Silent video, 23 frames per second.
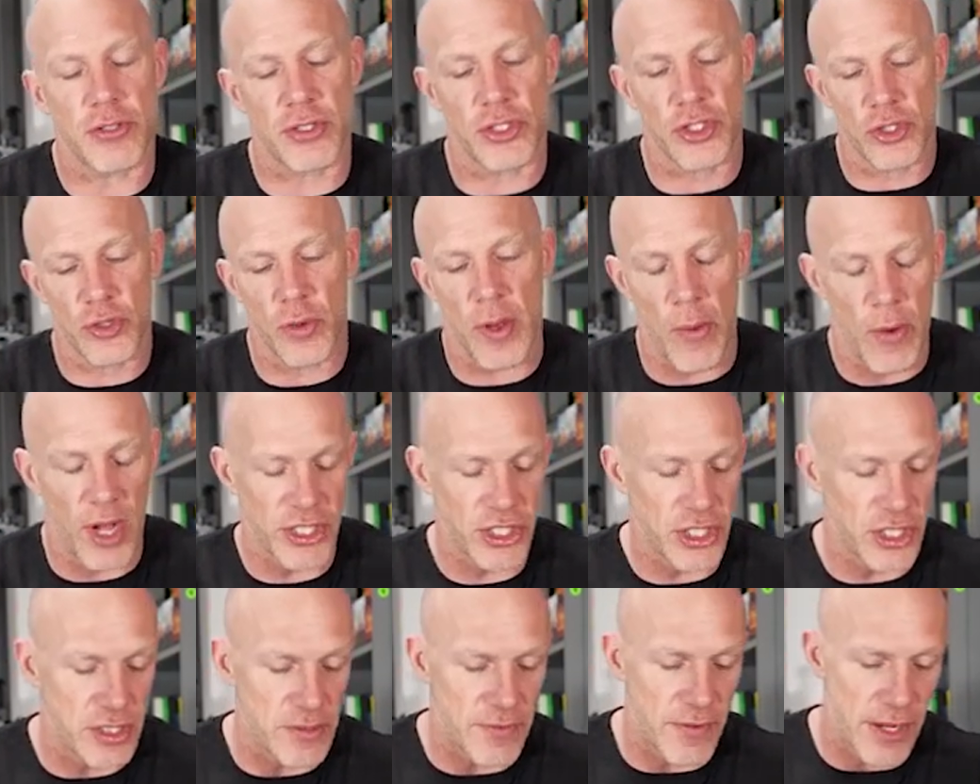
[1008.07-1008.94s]
And so I watch
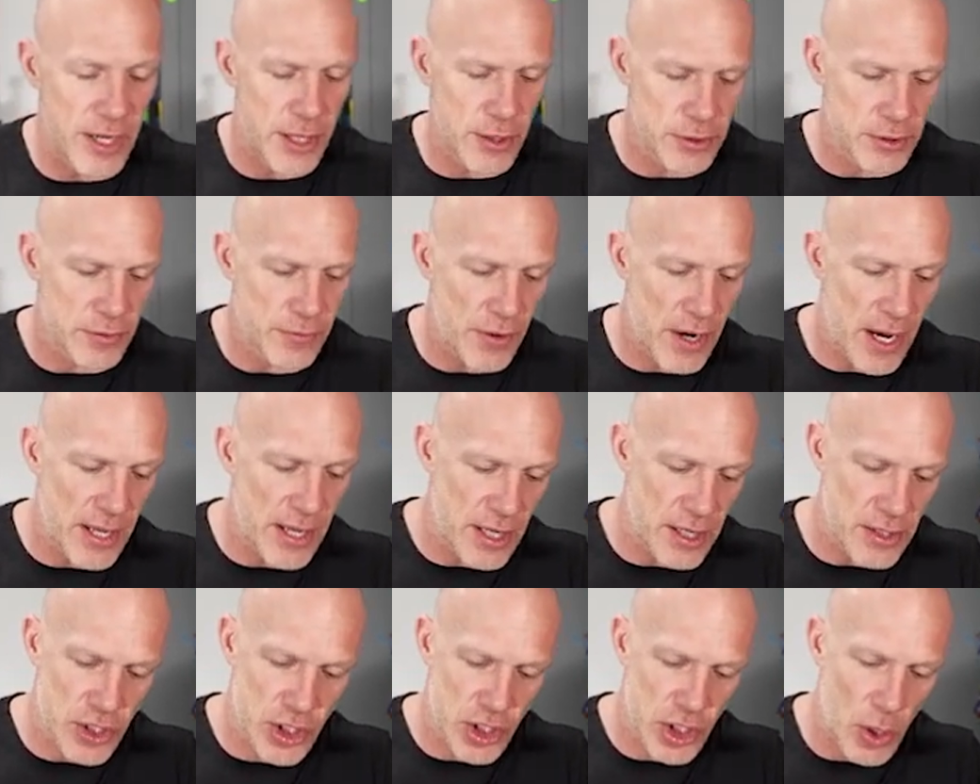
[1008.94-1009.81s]
these videos for
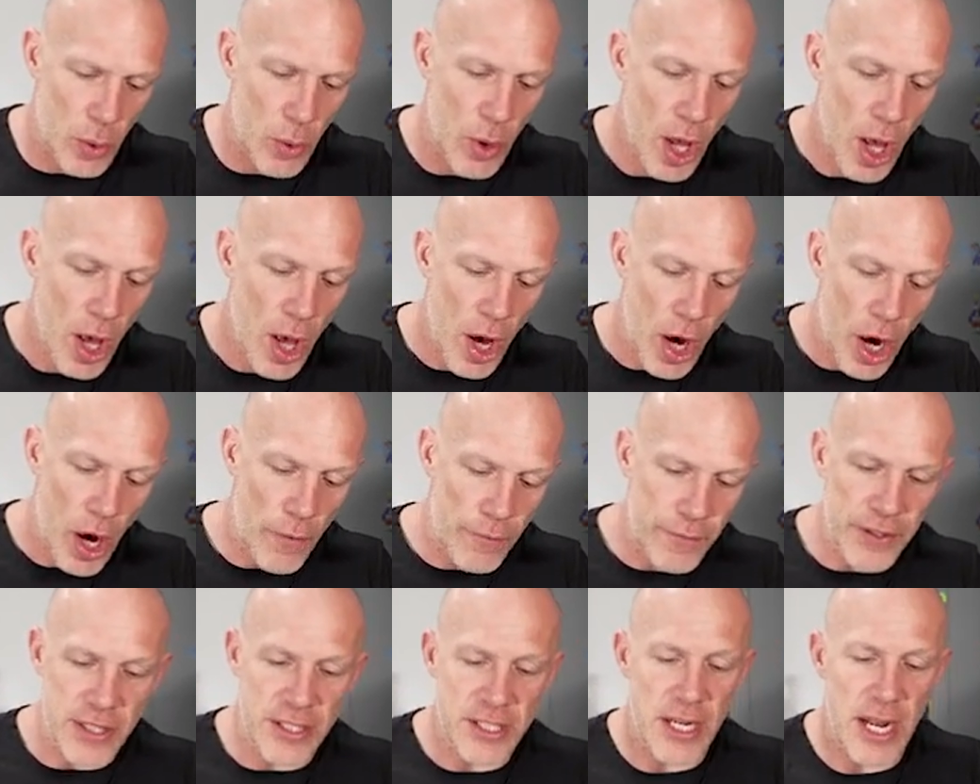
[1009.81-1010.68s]
ideas. So
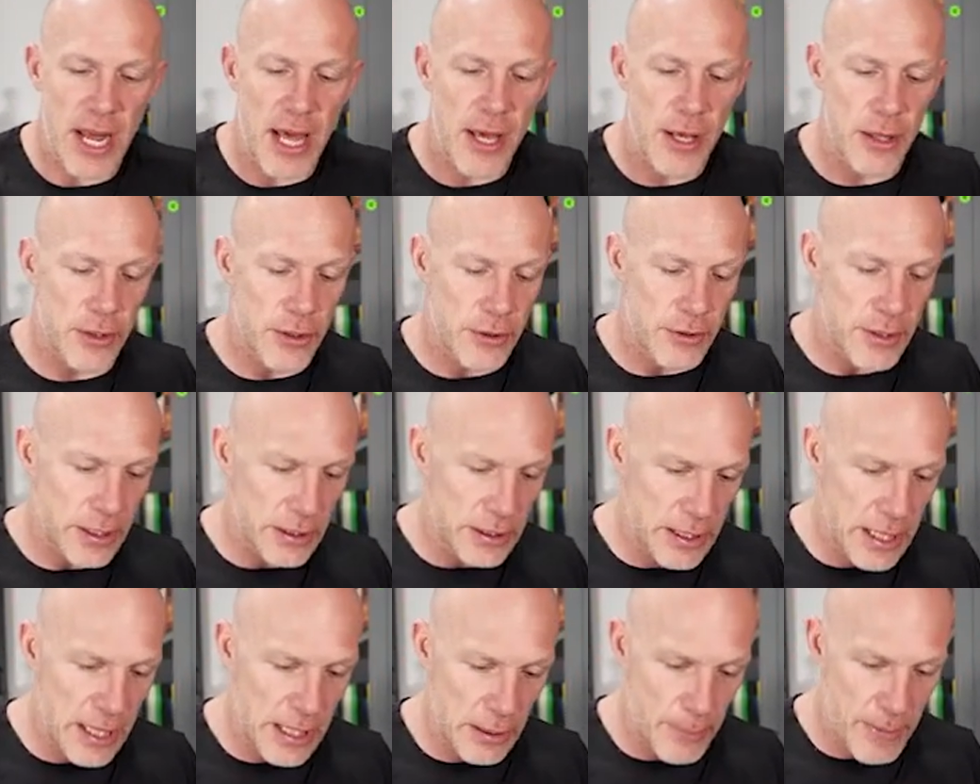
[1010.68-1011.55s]
hopefully today you learned a
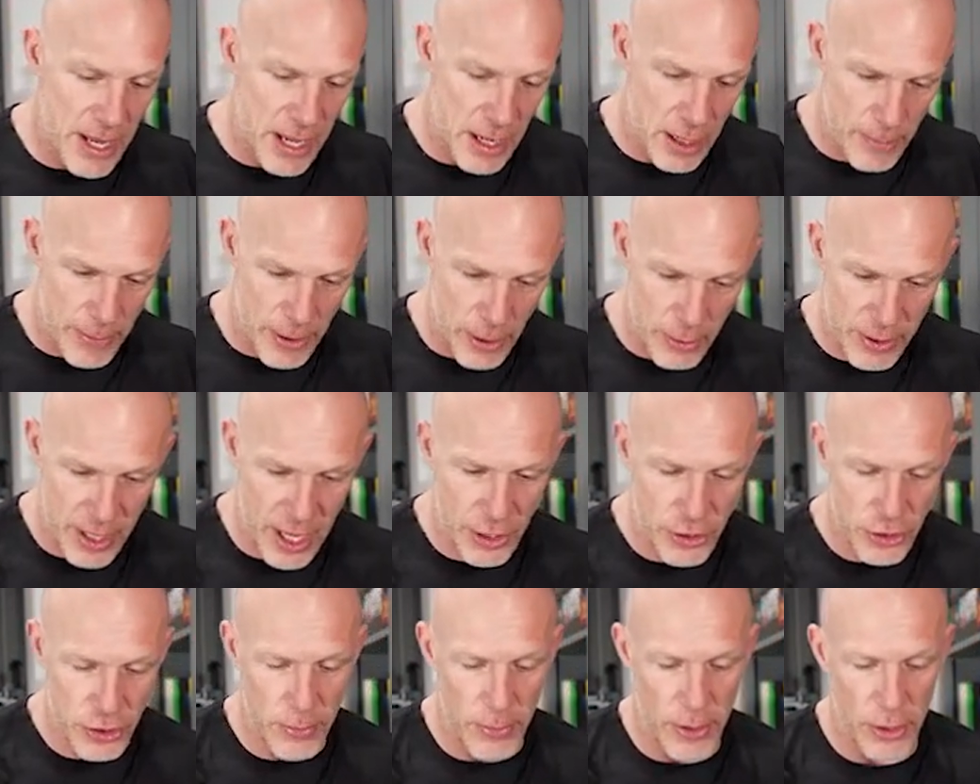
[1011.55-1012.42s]
little bit about
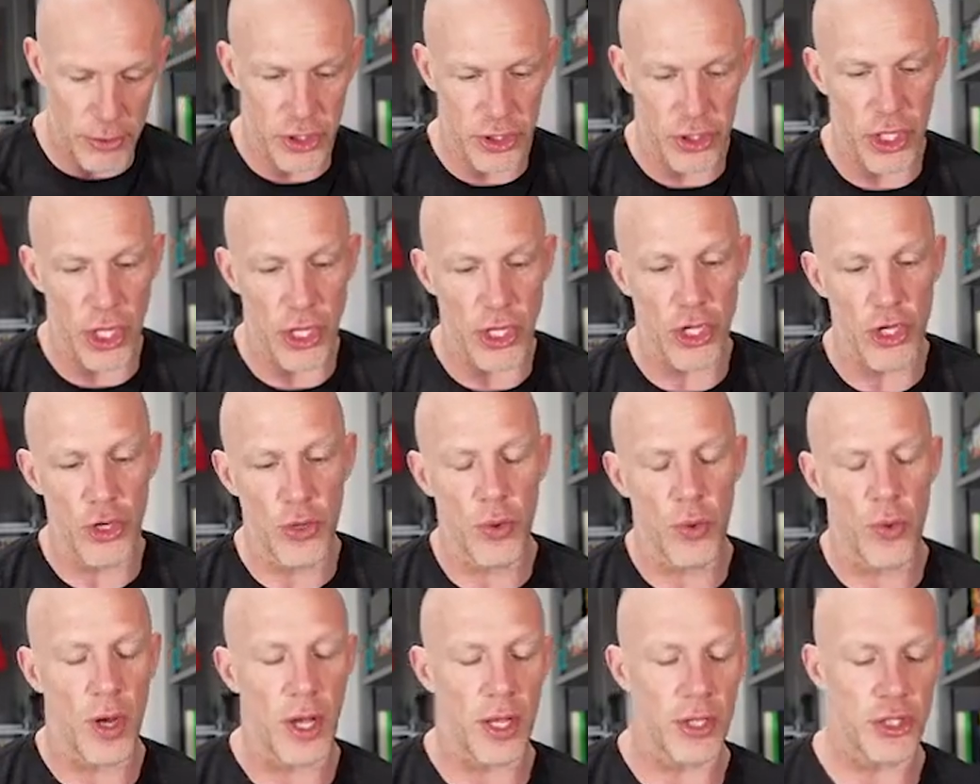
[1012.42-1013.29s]
Ketramose, the
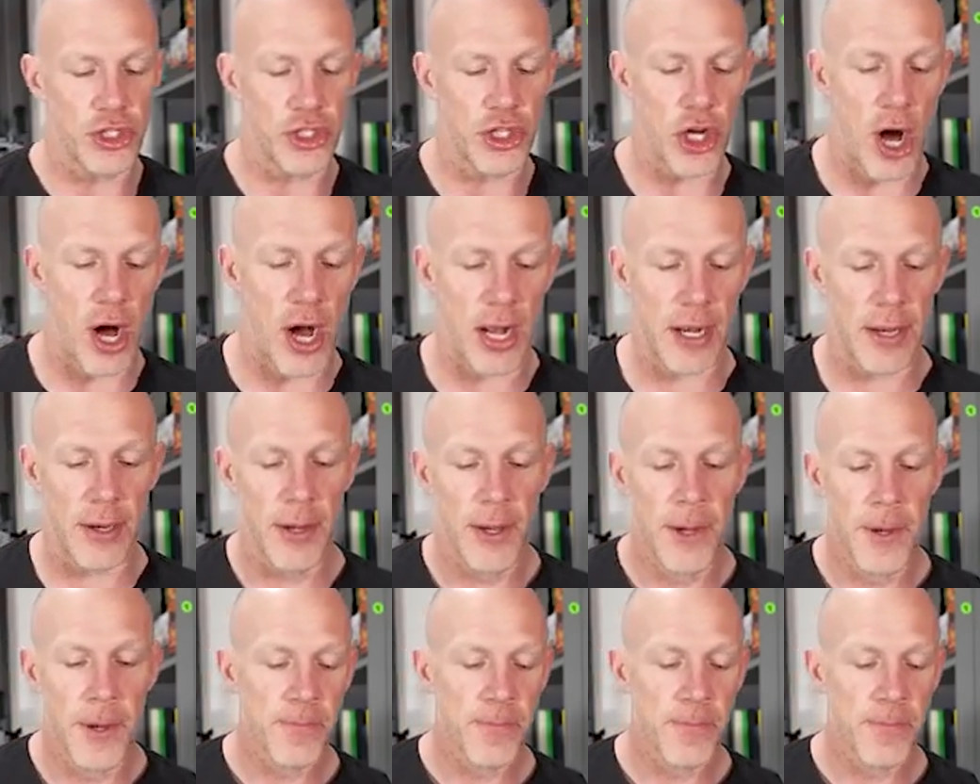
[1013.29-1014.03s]
new Dawn.